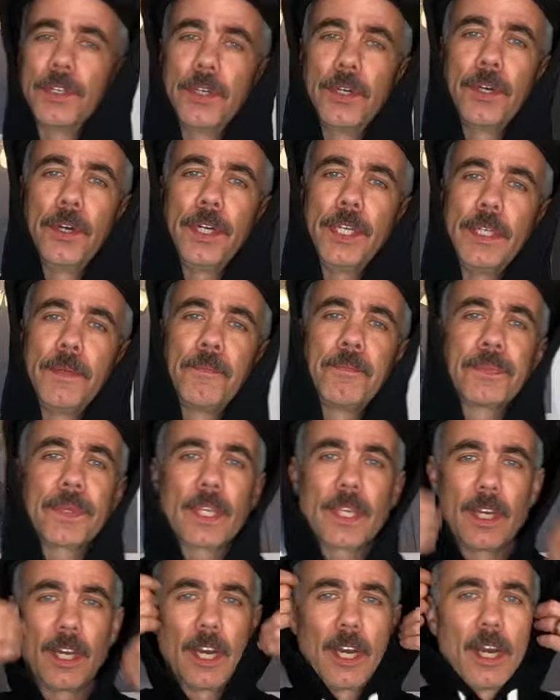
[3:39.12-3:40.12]
the hoodie
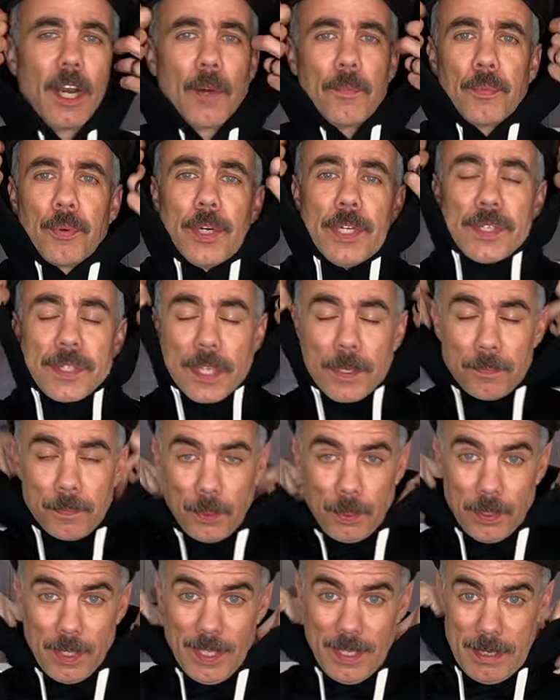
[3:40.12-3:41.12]
are, are pretty
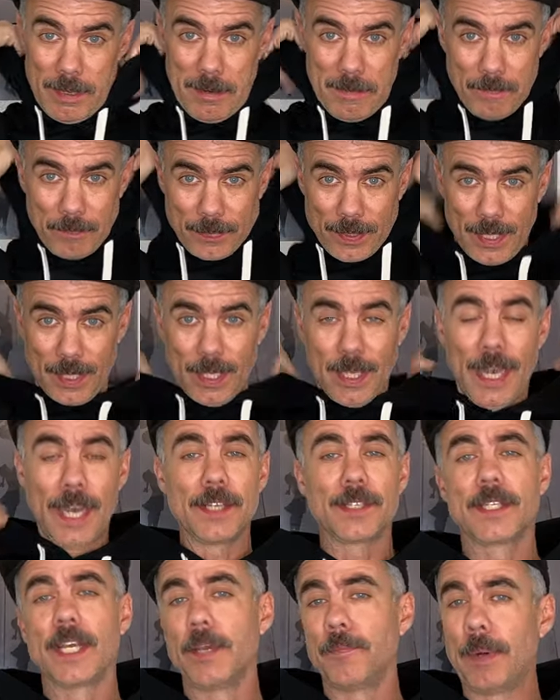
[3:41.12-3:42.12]
simple. I
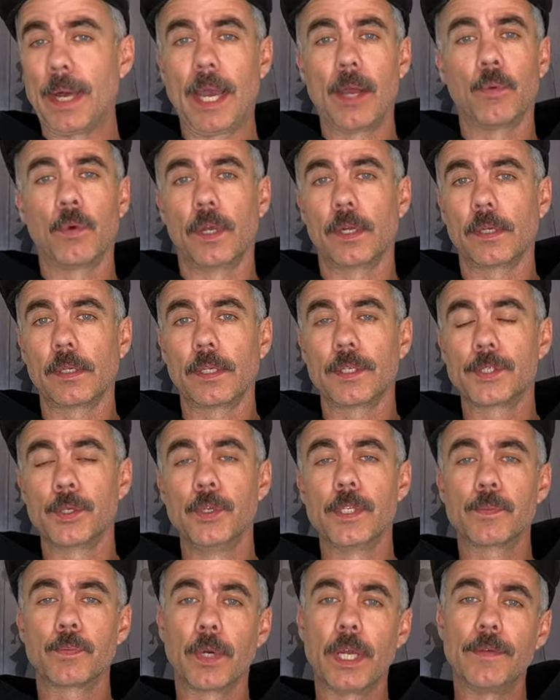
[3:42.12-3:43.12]
say buy one. As soon
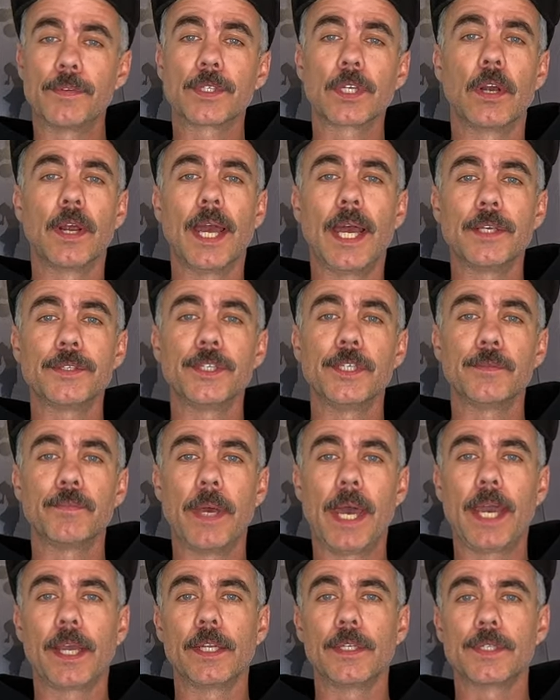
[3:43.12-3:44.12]
as Brave Star has these
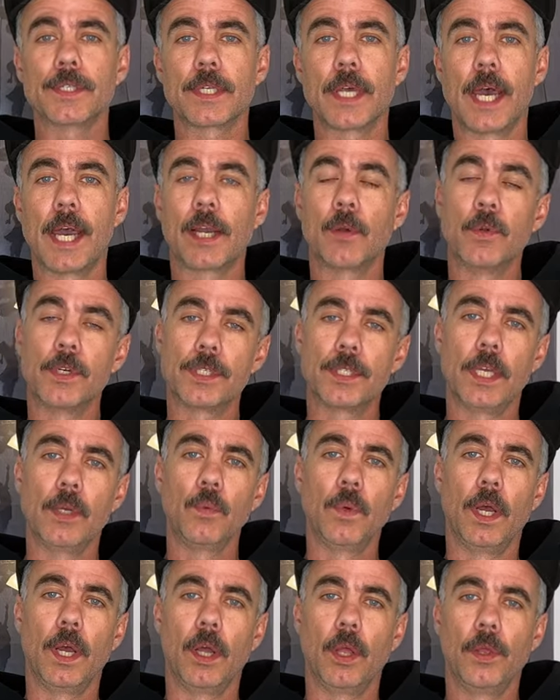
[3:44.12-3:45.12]
back in stock, which they
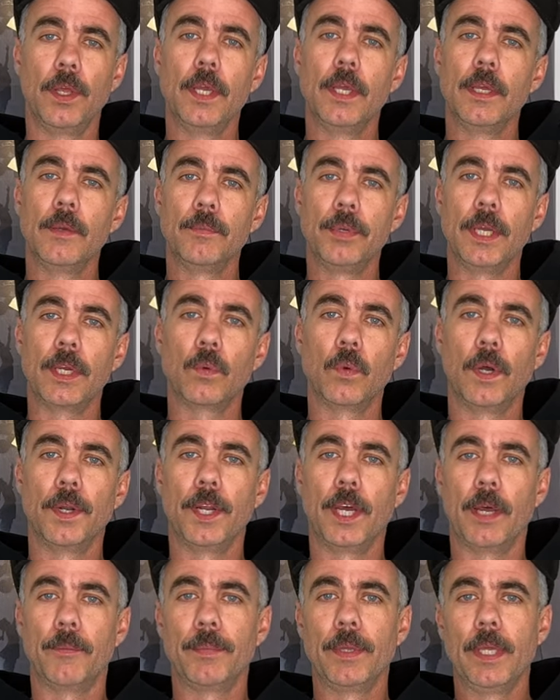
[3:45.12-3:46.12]
will, pick one
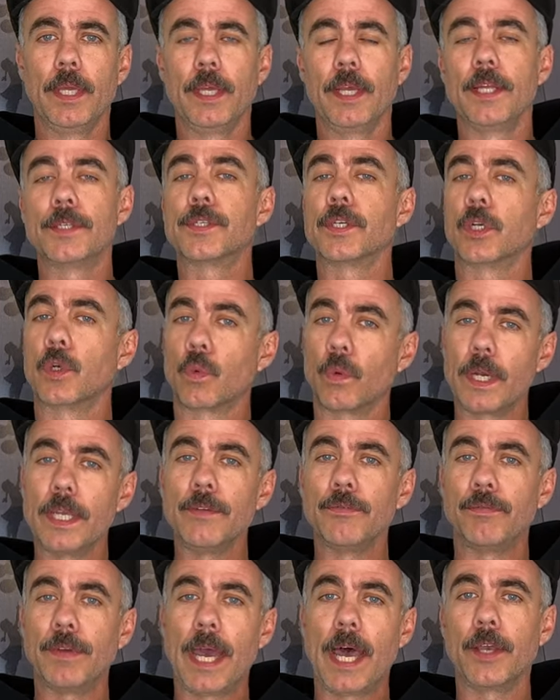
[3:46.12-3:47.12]
up. It's a great
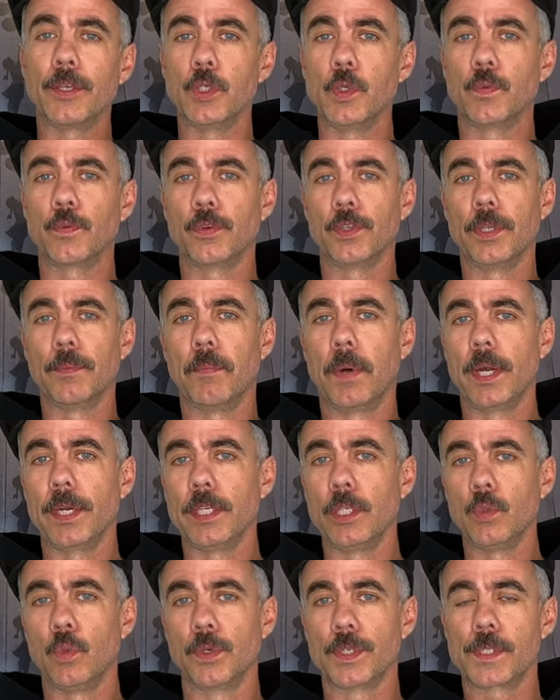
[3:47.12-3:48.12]
value for the money
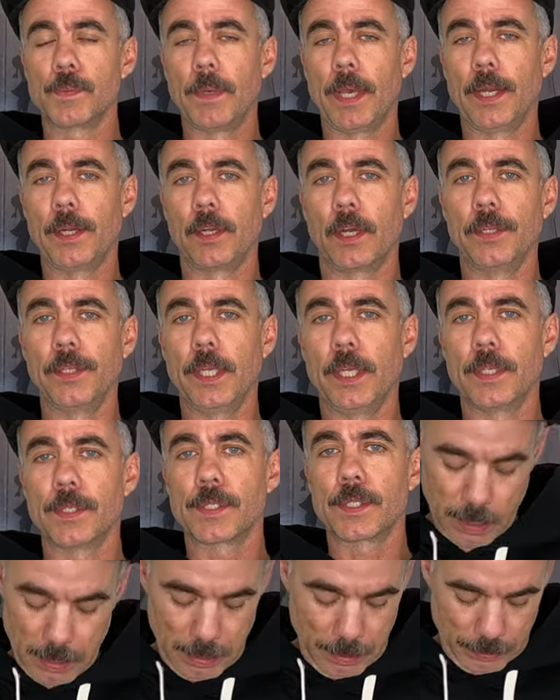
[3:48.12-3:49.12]
you will spend on
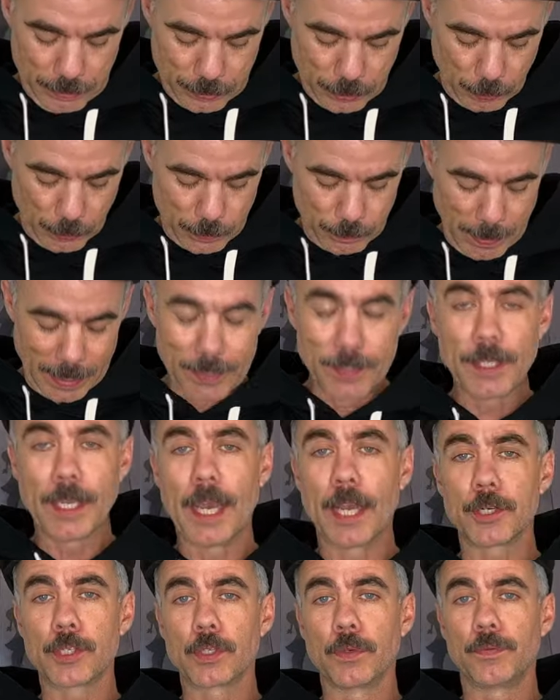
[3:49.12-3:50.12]
this. So spending the
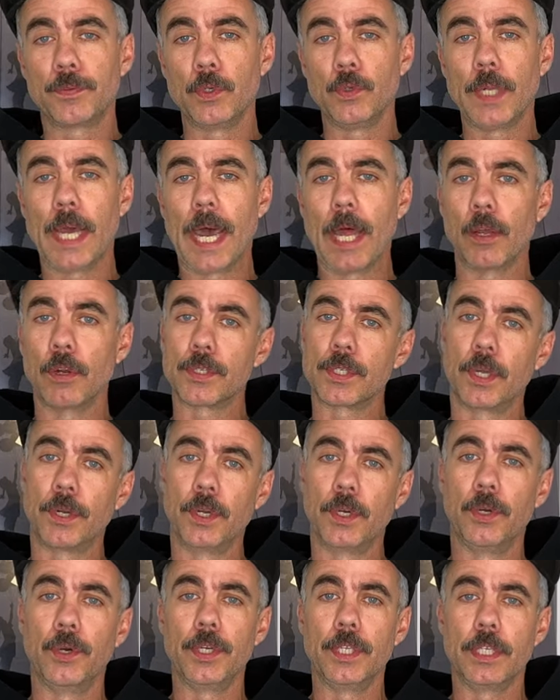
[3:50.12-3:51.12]
extra few dollars on a
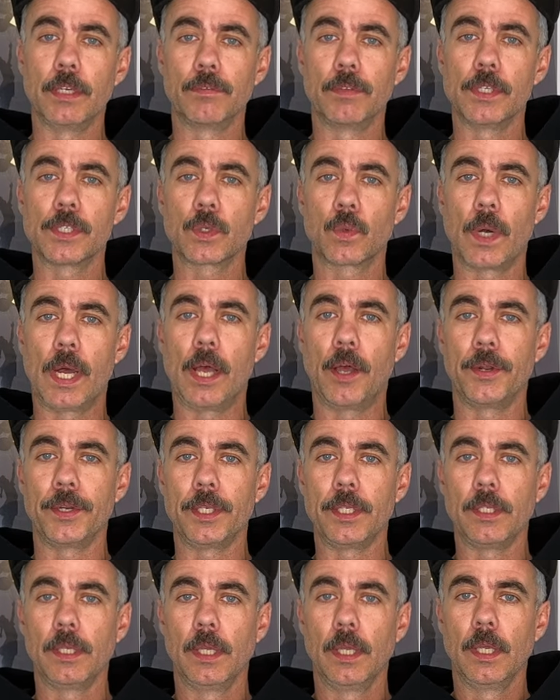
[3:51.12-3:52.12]
hoodie of this
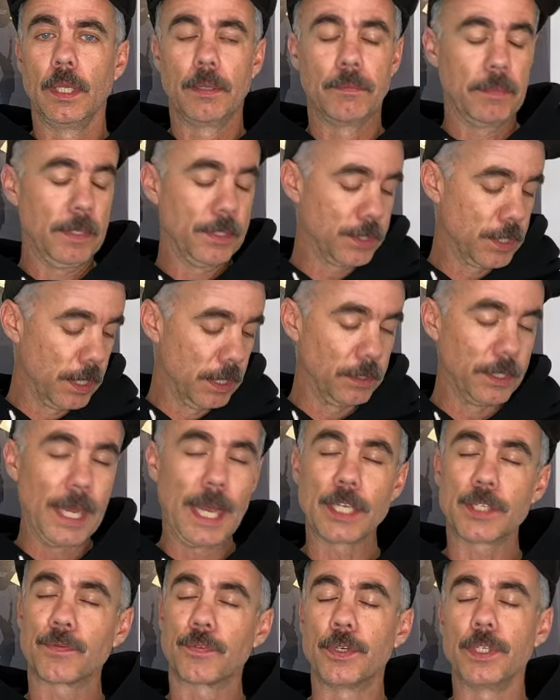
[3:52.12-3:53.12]
quality, it's going to
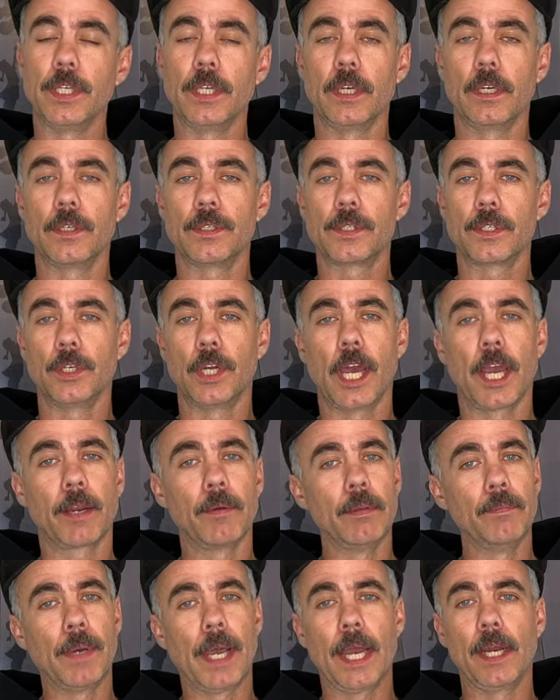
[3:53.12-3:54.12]
last for years. You're not going to
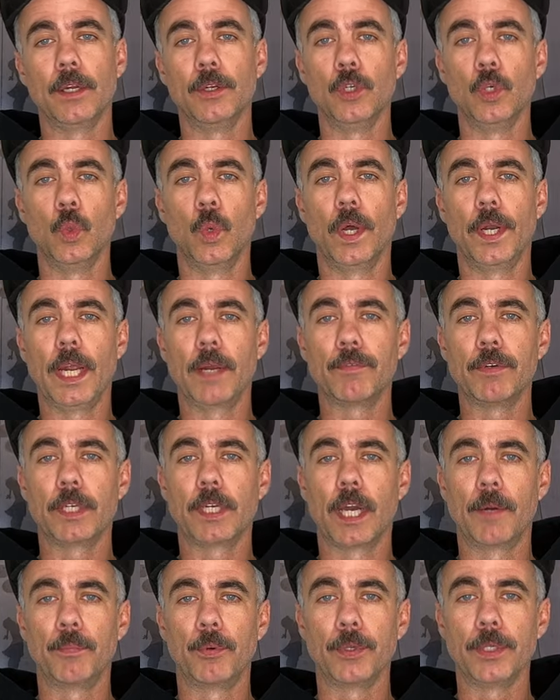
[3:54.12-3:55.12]
be buying a new one every
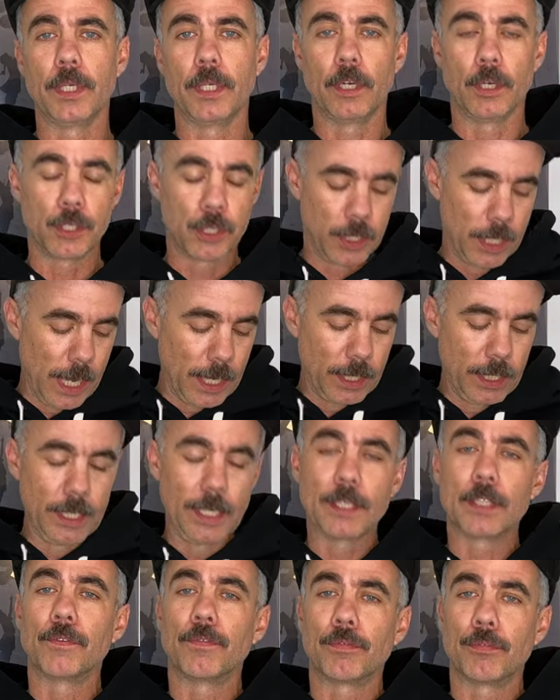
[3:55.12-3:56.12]
couple years. You're not going to
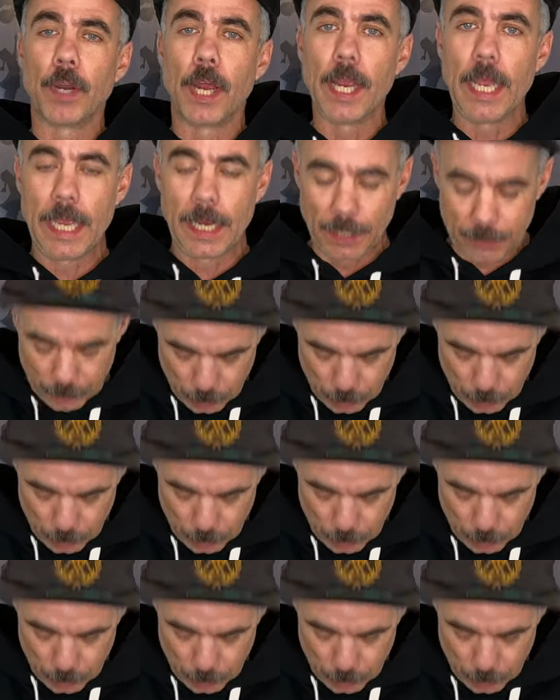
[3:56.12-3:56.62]
get the fraying and